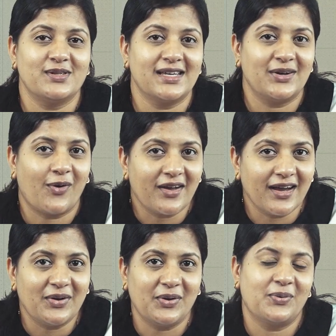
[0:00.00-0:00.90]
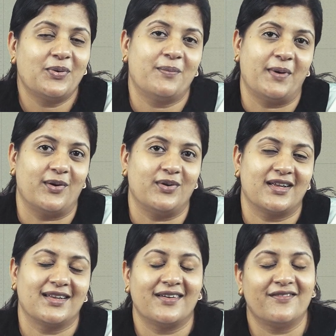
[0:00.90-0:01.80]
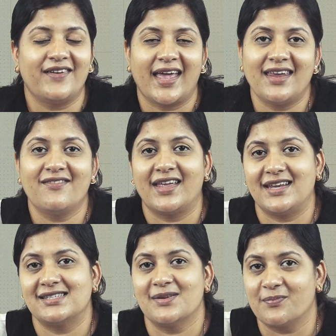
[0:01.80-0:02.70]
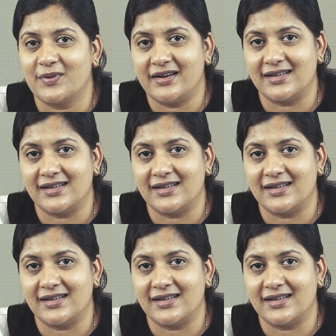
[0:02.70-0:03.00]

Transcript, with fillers: was I talking to you about? A very, very simple